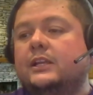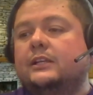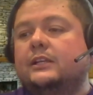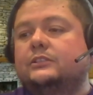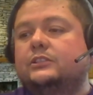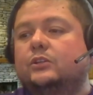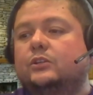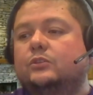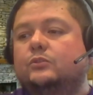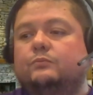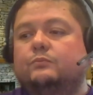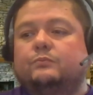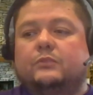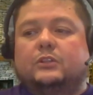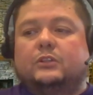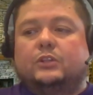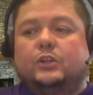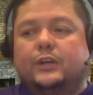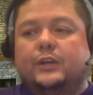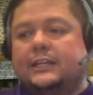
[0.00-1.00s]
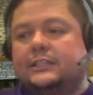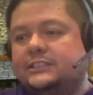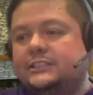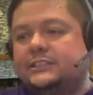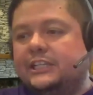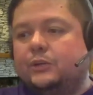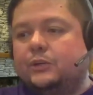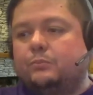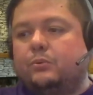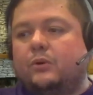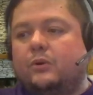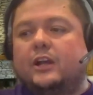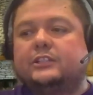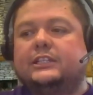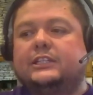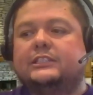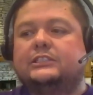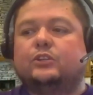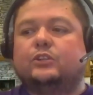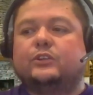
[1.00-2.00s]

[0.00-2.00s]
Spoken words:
So look at senior projects,